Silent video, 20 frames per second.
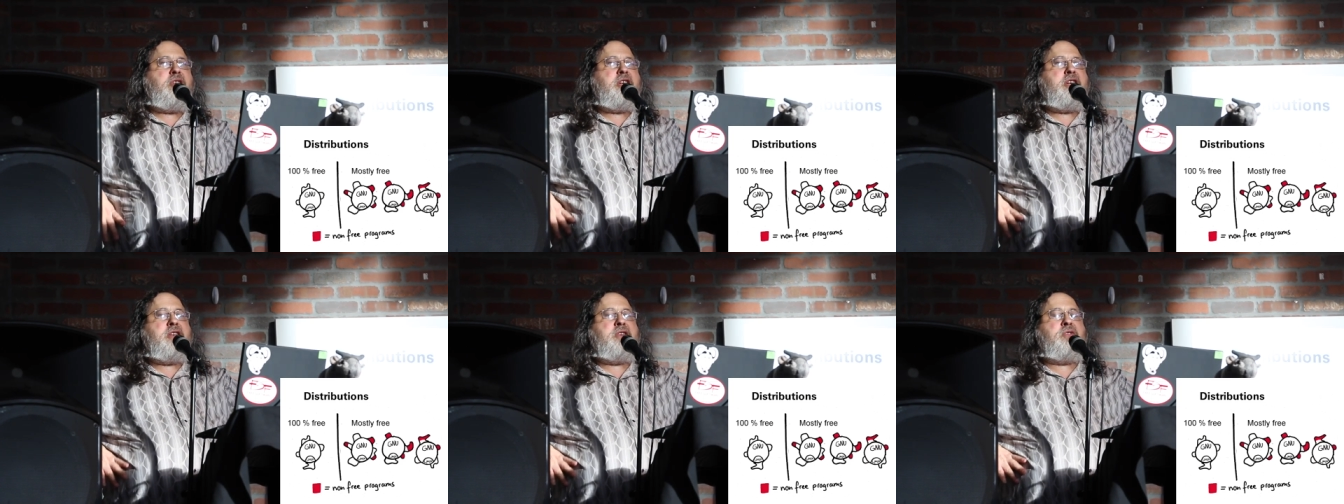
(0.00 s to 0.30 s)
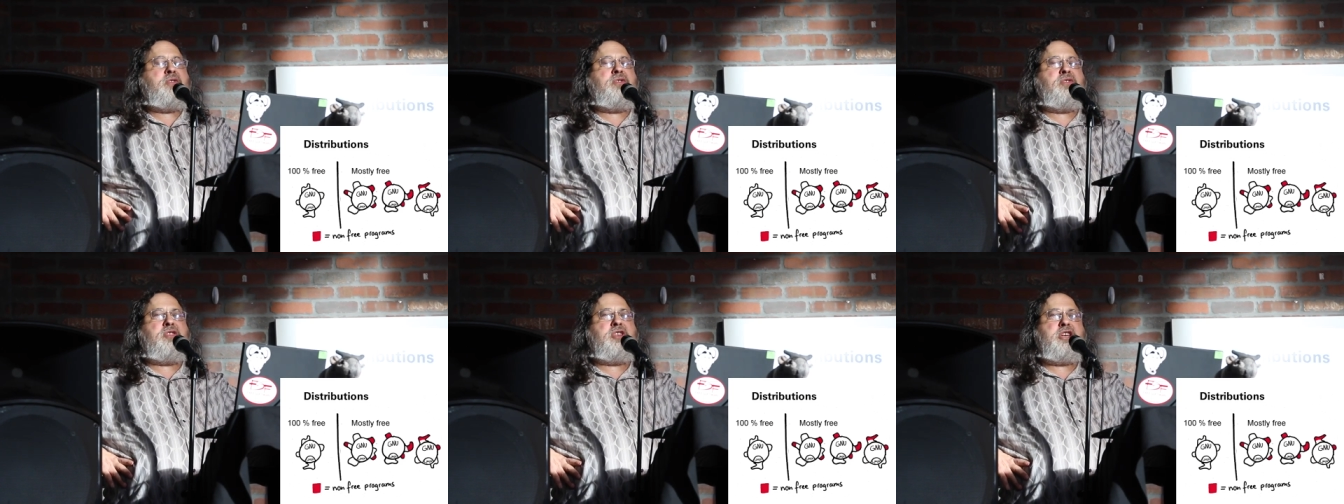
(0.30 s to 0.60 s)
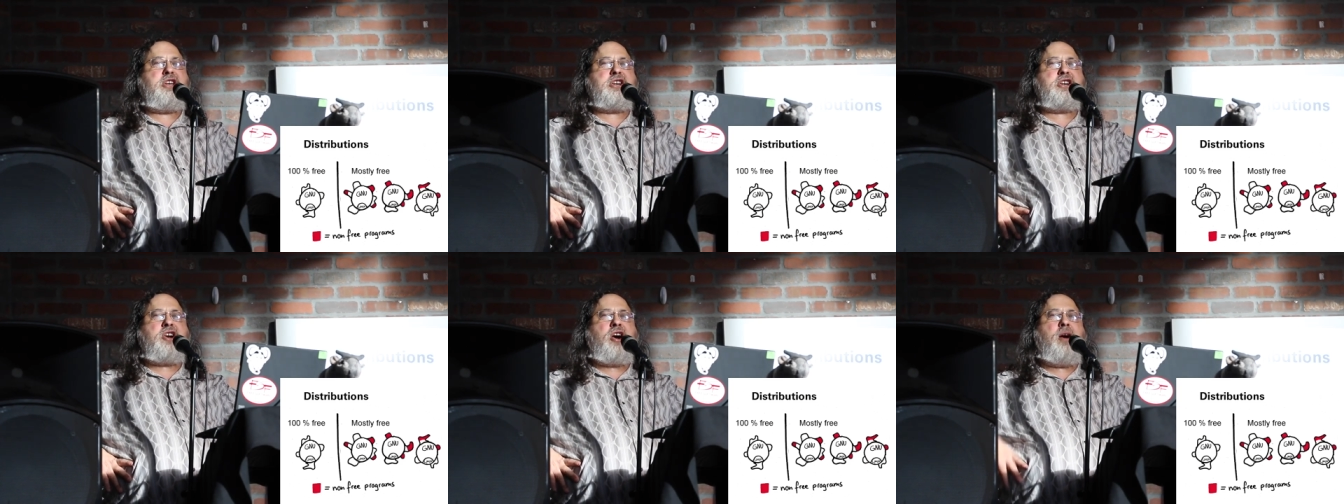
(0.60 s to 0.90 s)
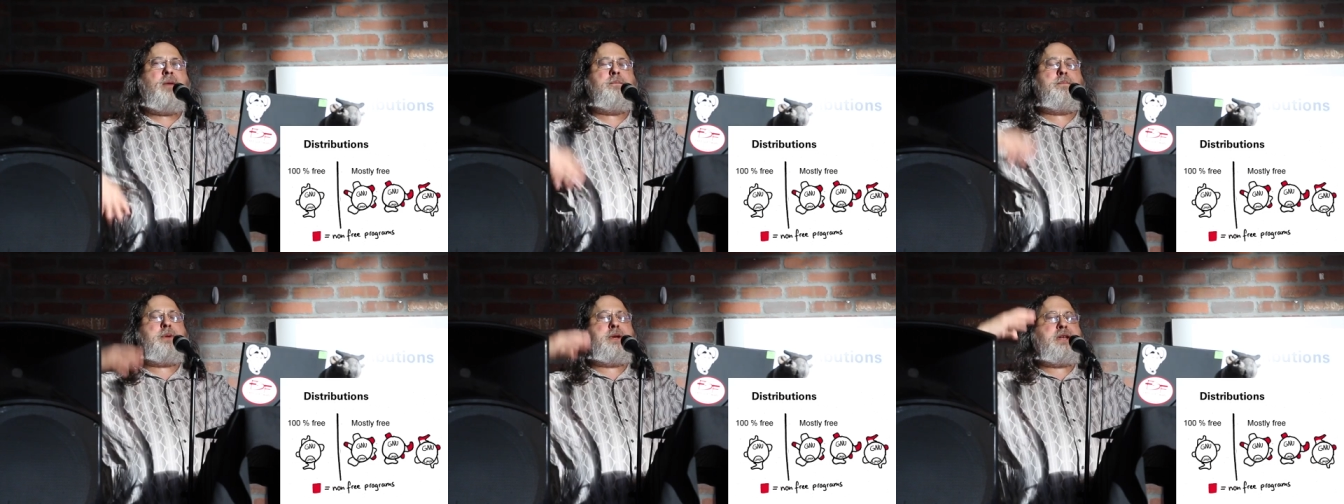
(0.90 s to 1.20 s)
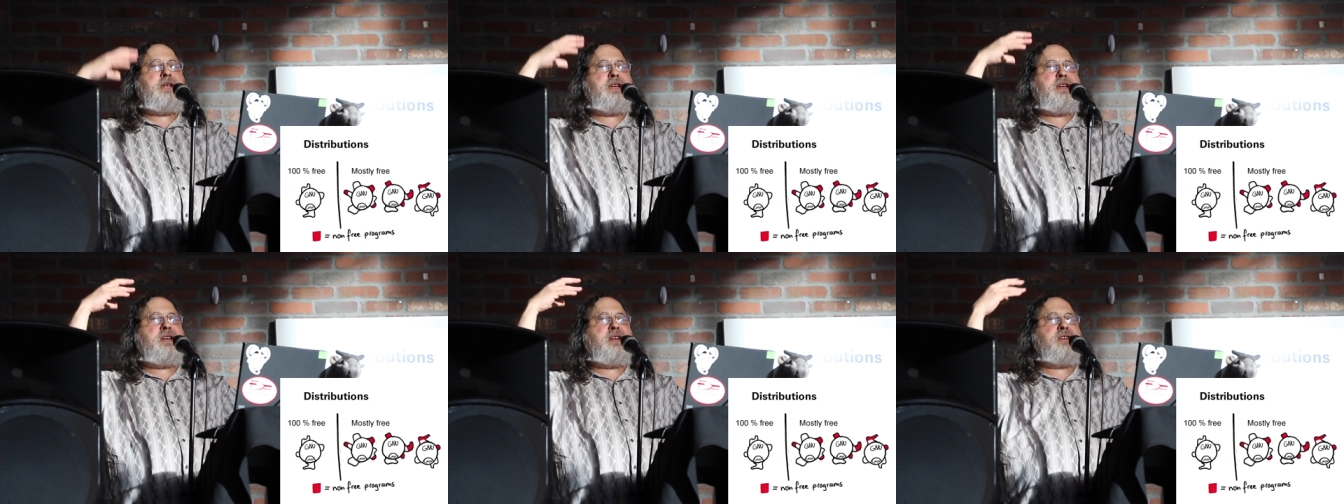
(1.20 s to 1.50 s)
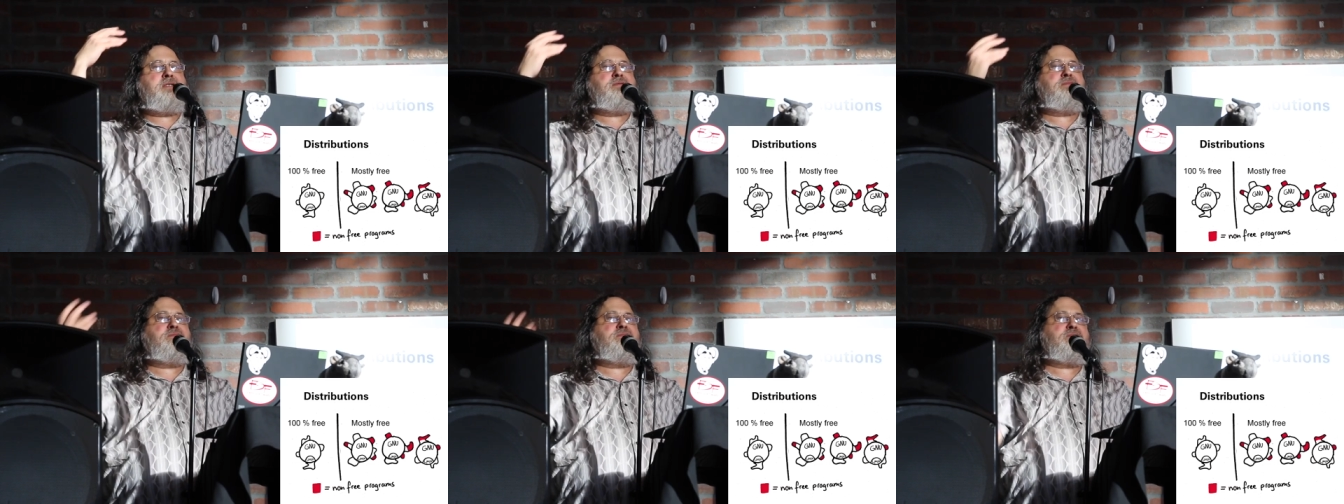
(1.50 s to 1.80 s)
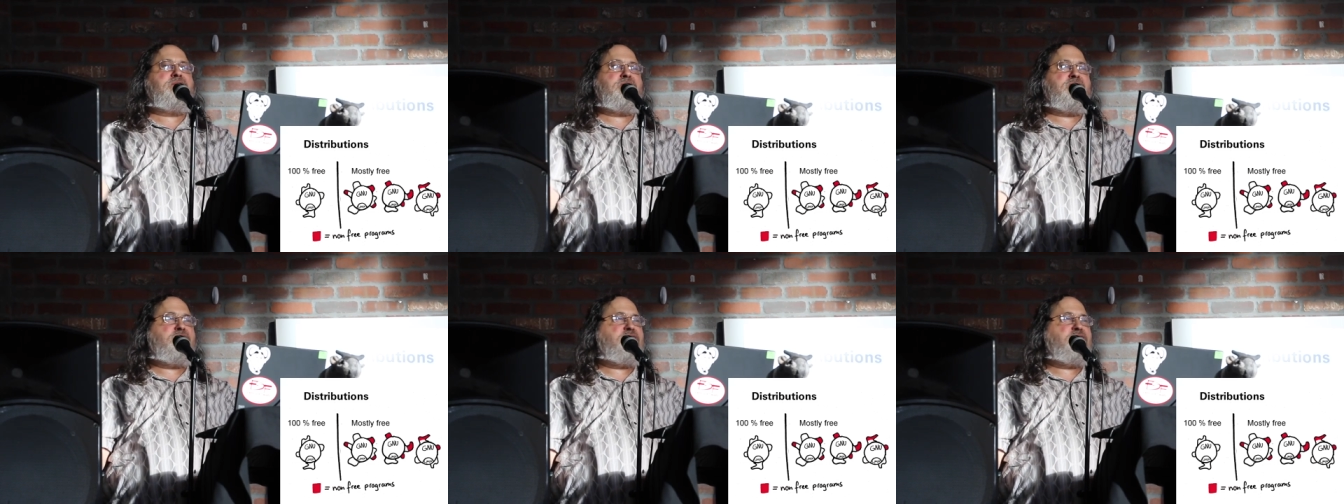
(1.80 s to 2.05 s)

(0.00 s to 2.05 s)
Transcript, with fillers: in the accompanying